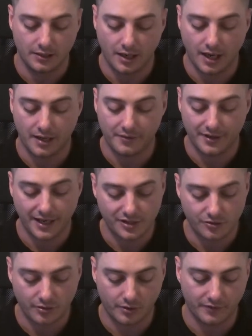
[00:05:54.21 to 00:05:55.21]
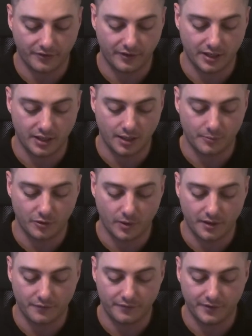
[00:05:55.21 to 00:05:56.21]
the nature of the
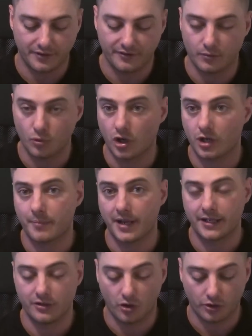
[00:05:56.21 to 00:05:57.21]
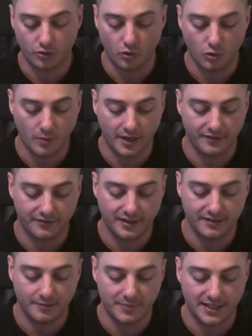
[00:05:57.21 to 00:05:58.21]
CWF is that work may not always
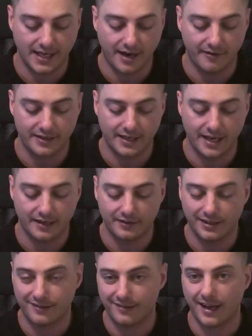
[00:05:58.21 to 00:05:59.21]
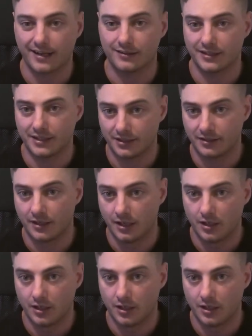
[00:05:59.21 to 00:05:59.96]
need to be carried out exactly